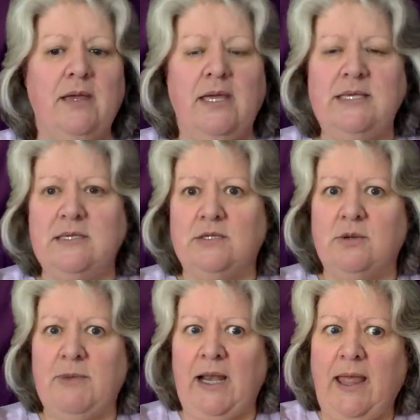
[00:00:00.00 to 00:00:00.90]
Is it
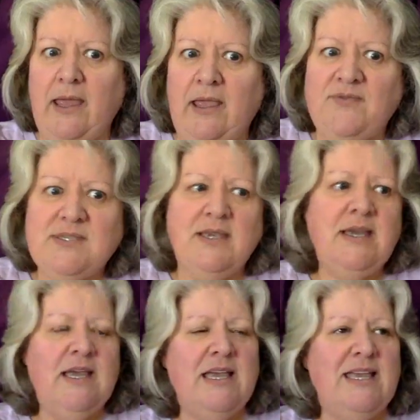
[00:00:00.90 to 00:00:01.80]
doing my lives?
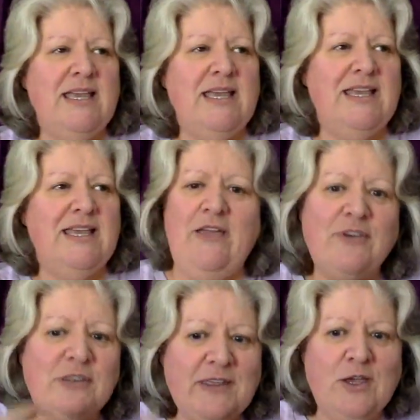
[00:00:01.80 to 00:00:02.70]
You know,
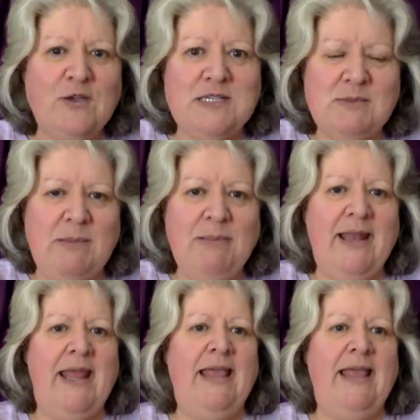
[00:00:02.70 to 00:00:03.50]
everything goes into my planner.